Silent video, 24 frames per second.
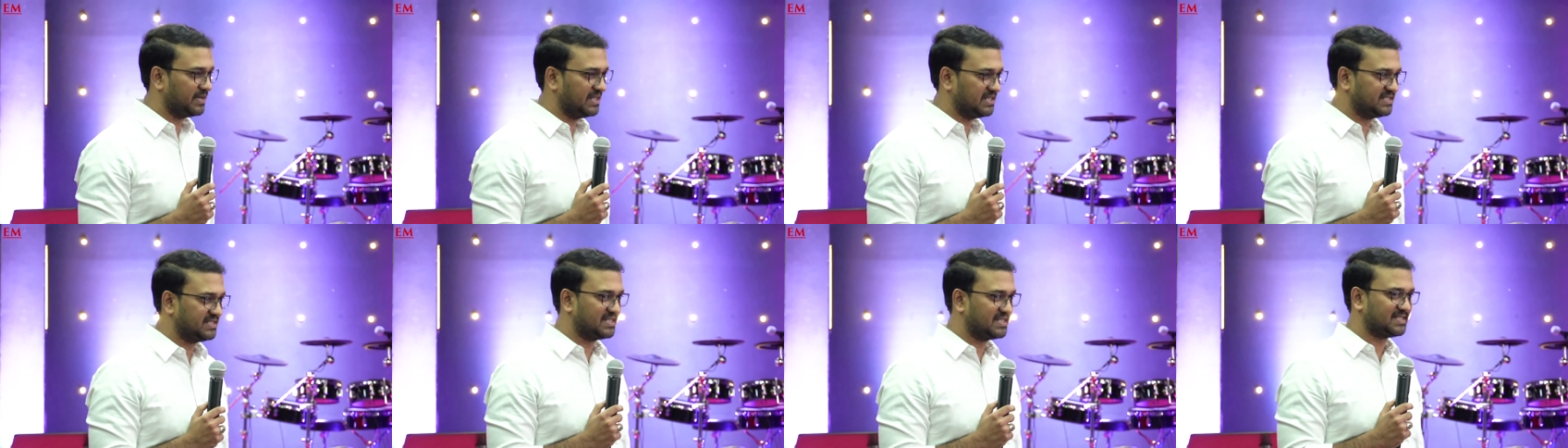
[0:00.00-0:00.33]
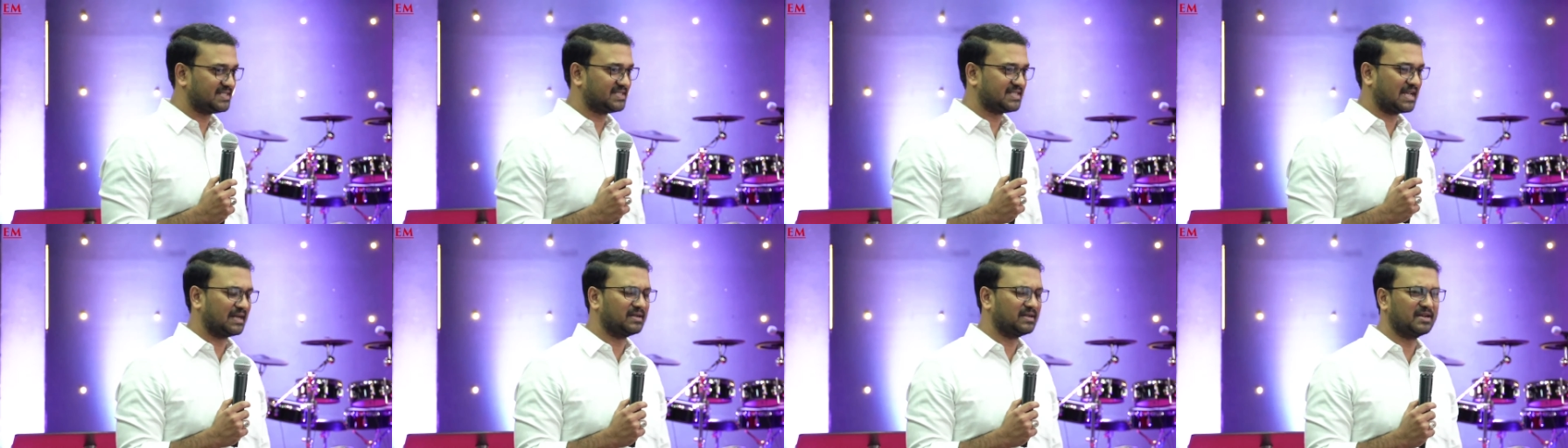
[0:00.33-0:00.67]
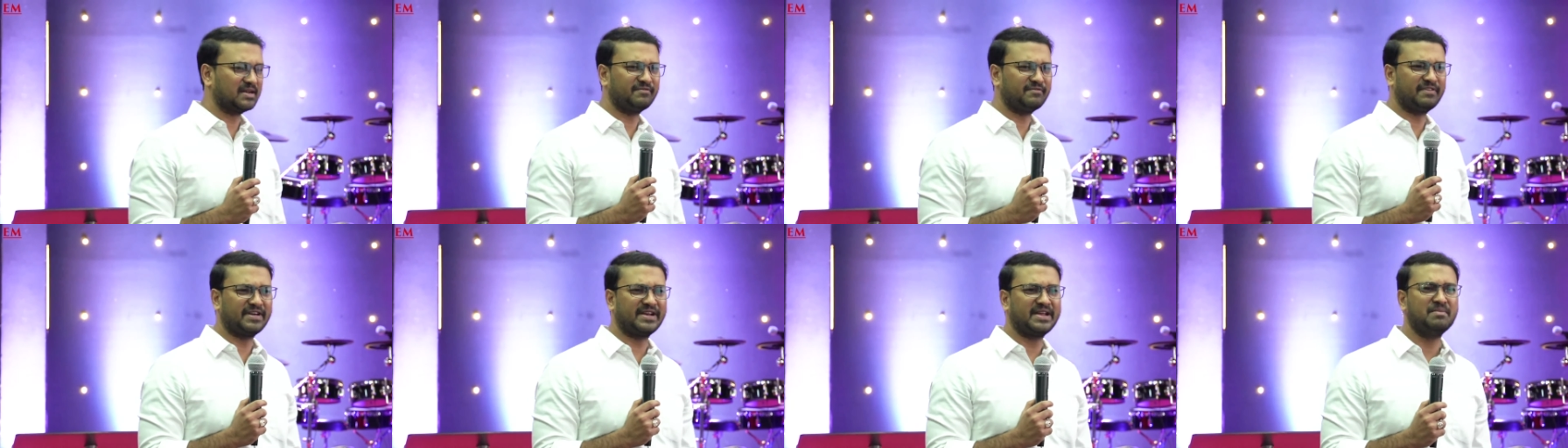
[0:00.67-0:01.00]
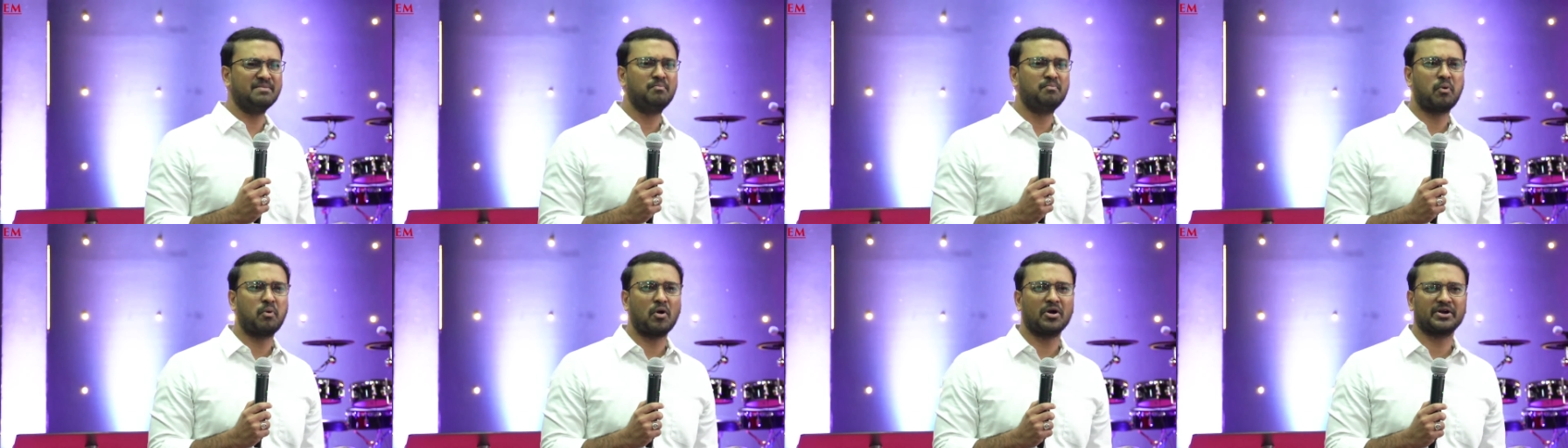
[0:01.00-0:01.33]
This is a very
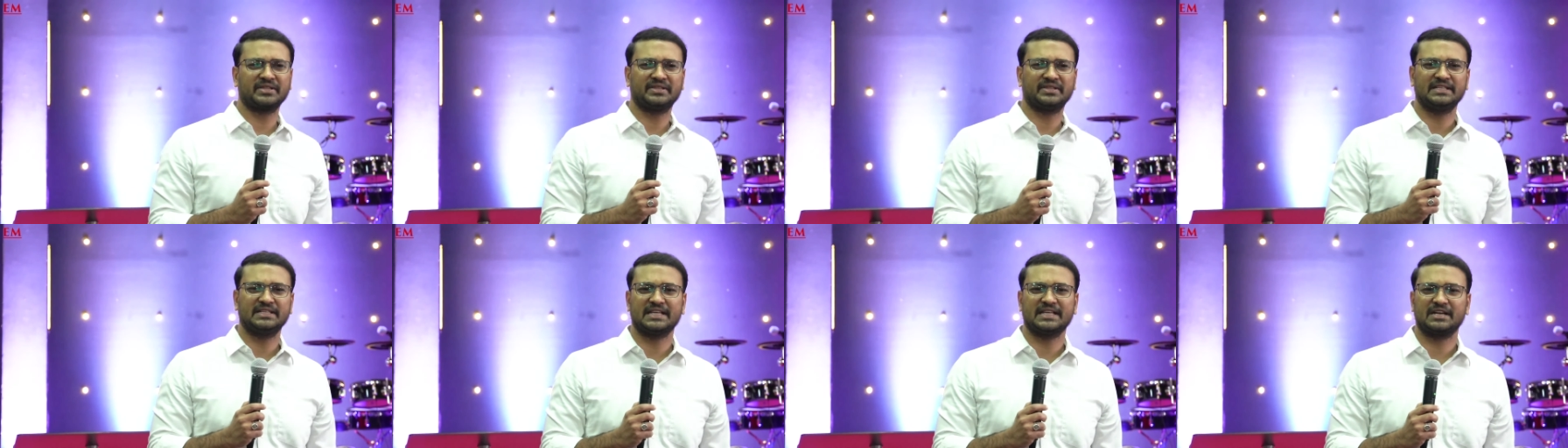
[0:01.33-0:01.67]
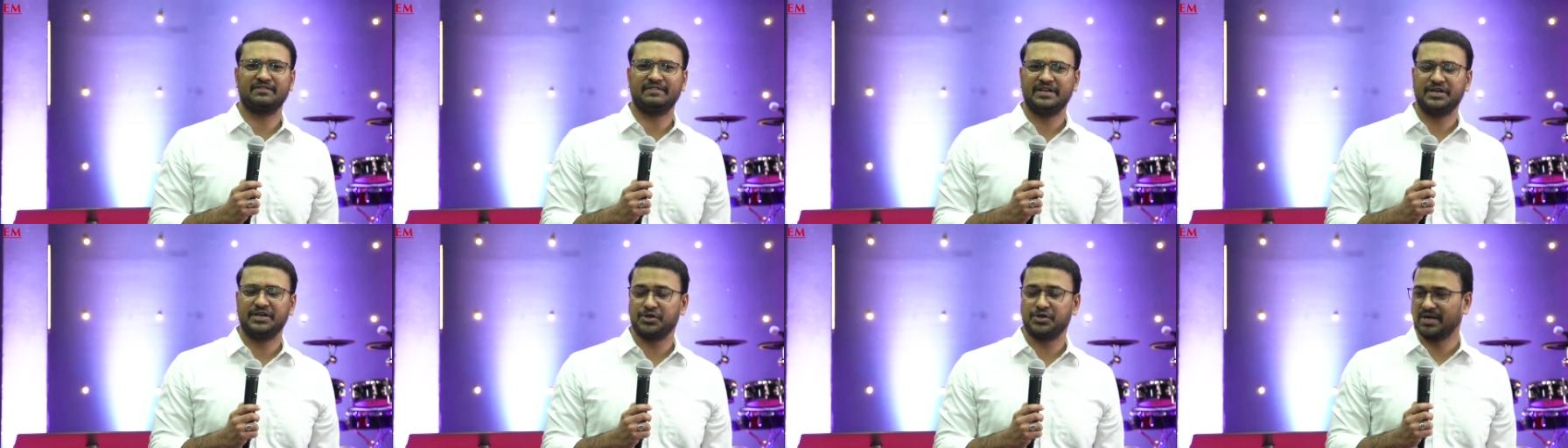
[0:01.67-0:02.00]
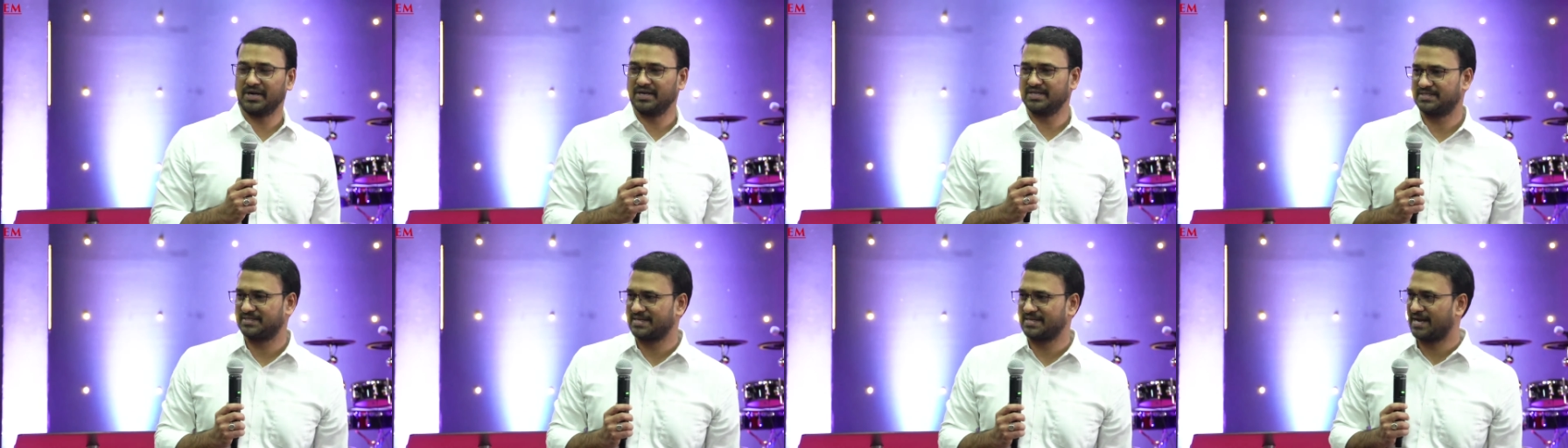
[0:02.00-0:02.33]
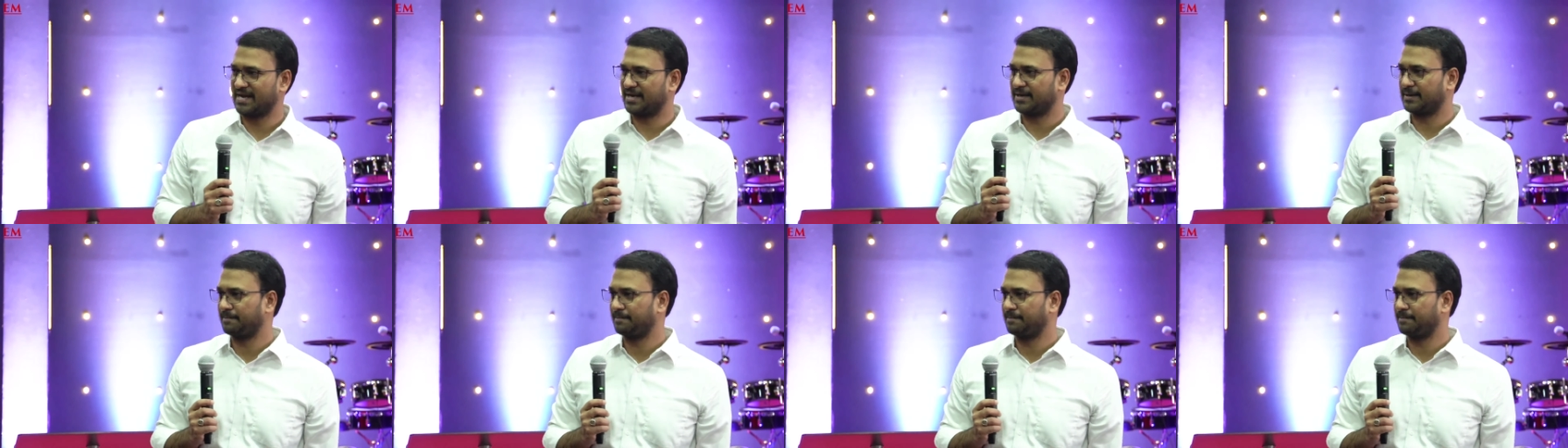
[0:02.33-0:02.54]
important thing that we need to understand.